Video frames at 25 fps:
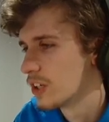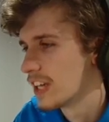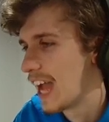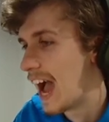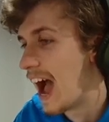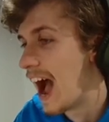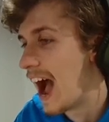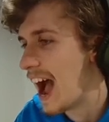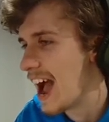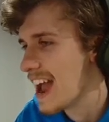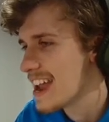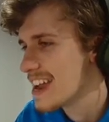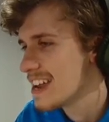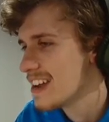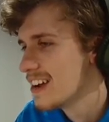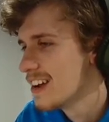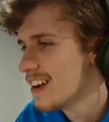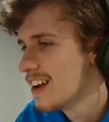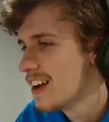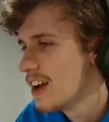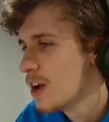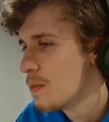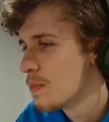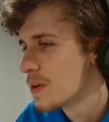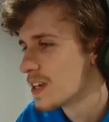guy,
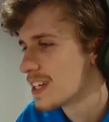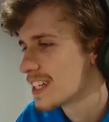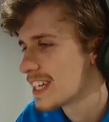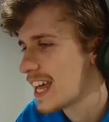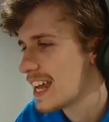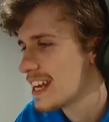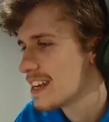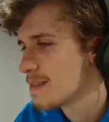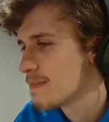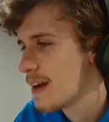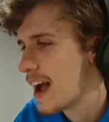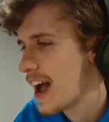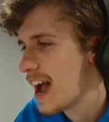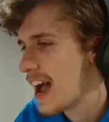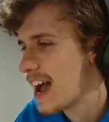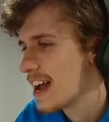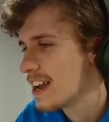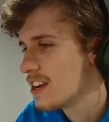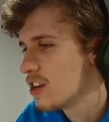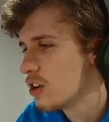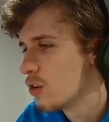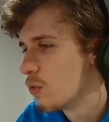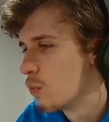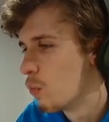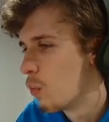but
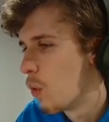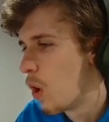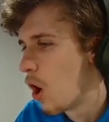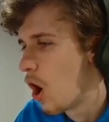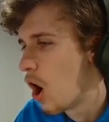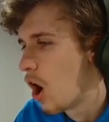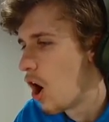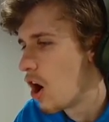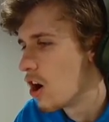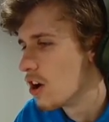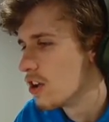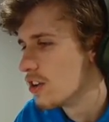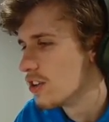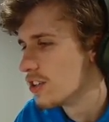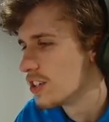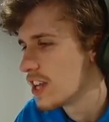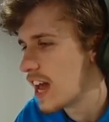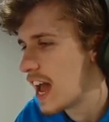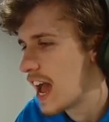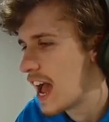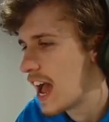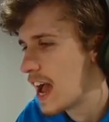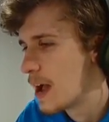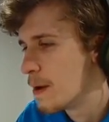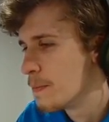Slenderman was, you
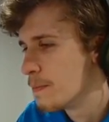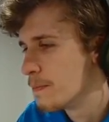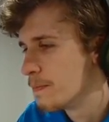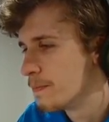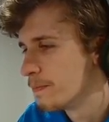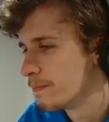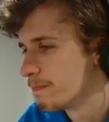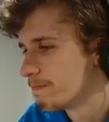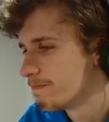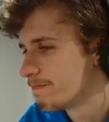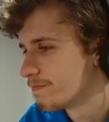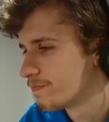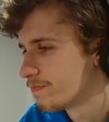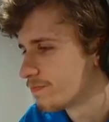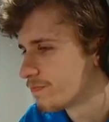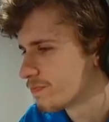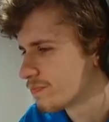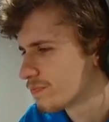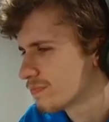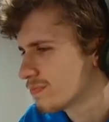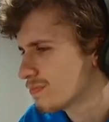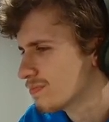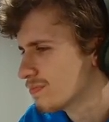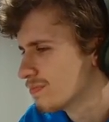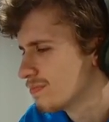know
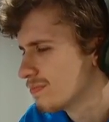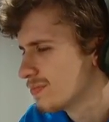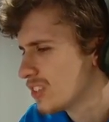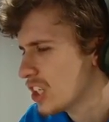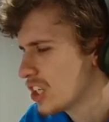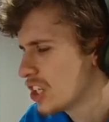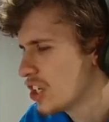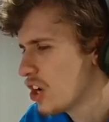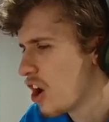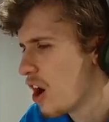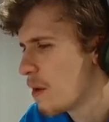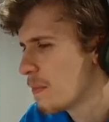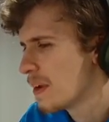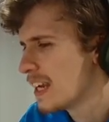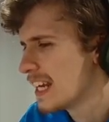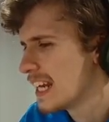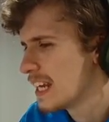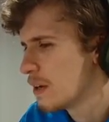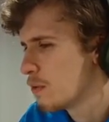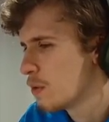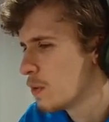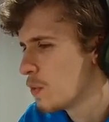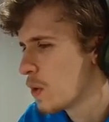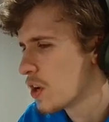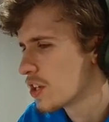what I mean? He
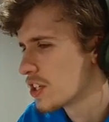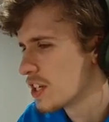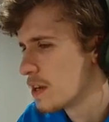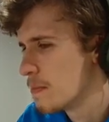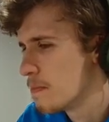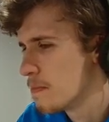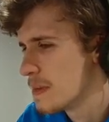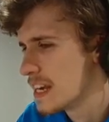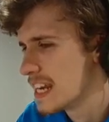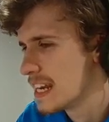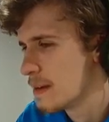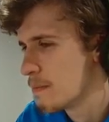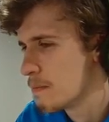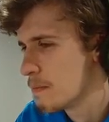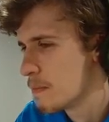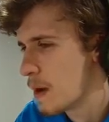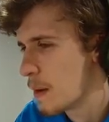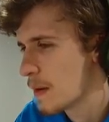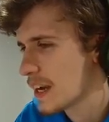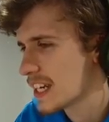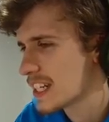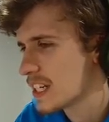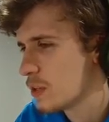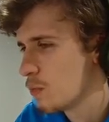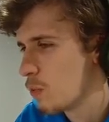wasn't a meme. I
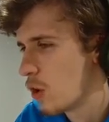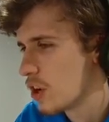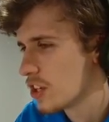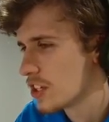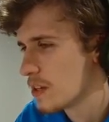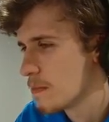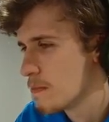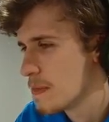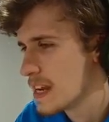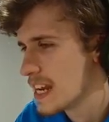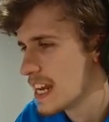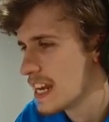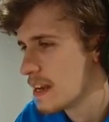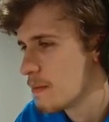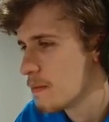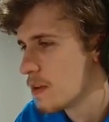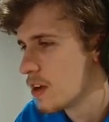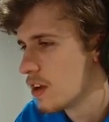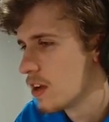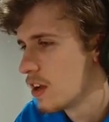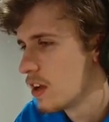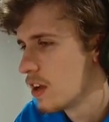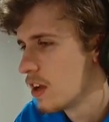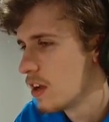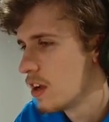guess he was a meme,
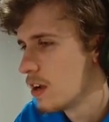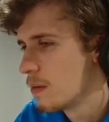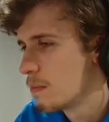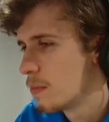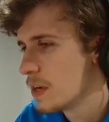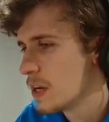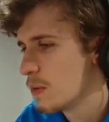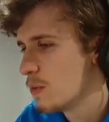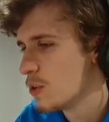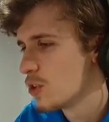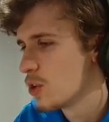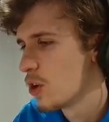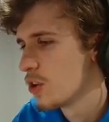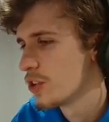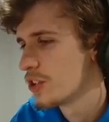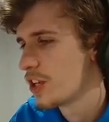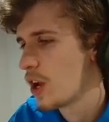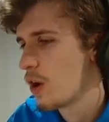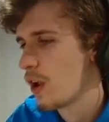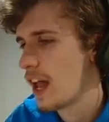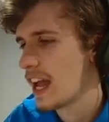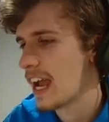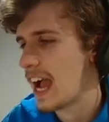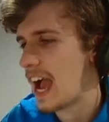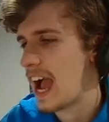but he was also,
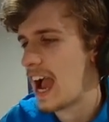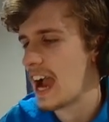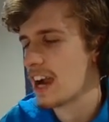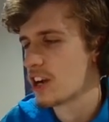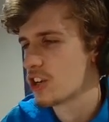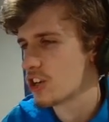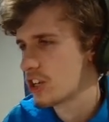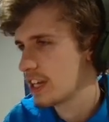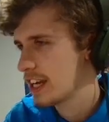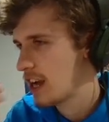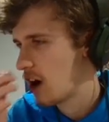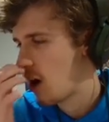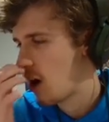like, actually a